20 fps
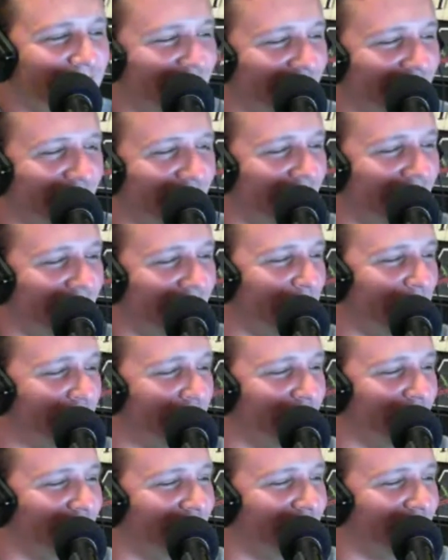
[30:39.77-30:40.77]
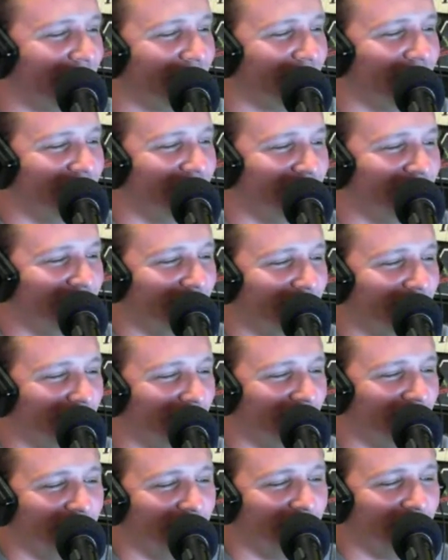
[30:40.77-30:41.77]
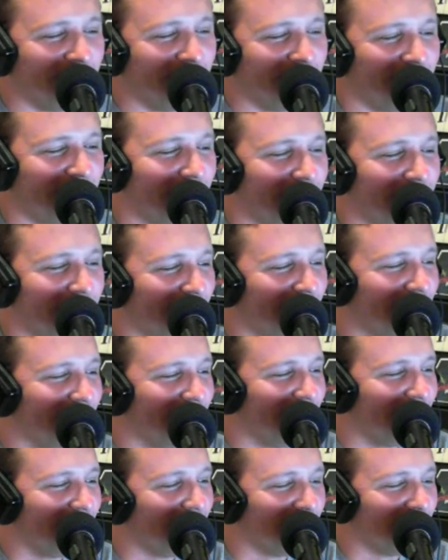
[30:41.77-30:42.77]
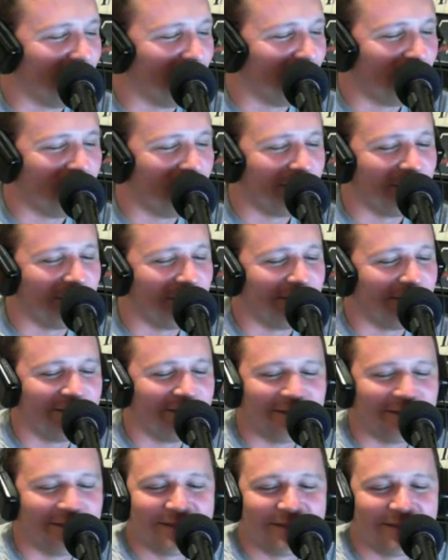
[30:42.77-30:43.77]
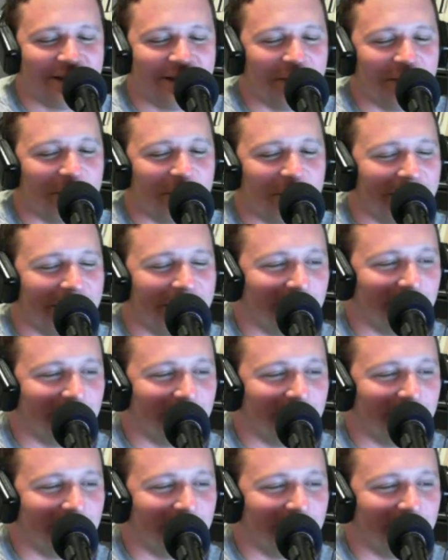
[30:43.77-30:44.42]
I would look, or you or I would look, Corey, if we were up there at bat.